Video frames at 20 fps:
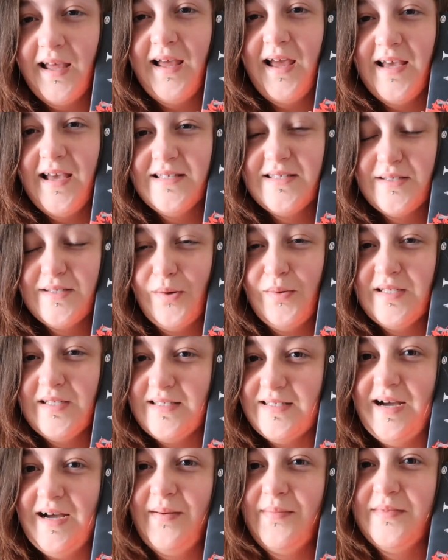his soul
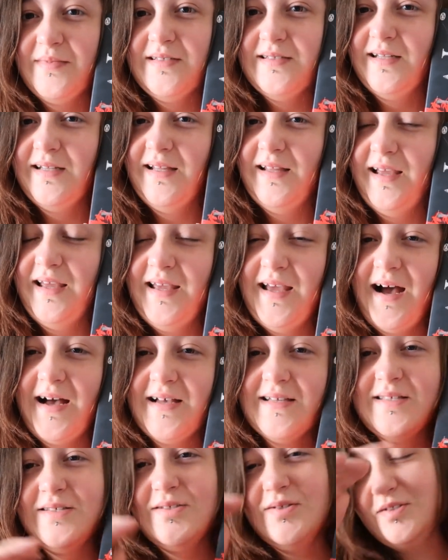is damned. He
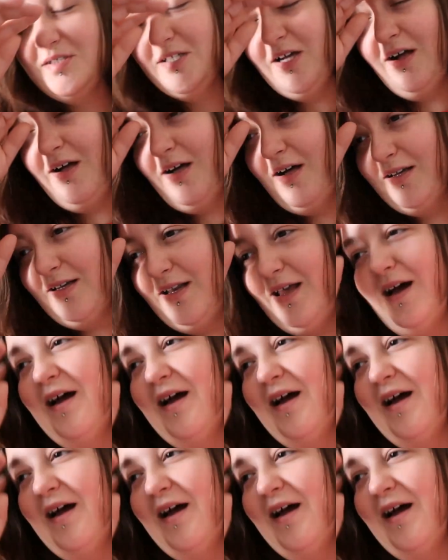has such a hard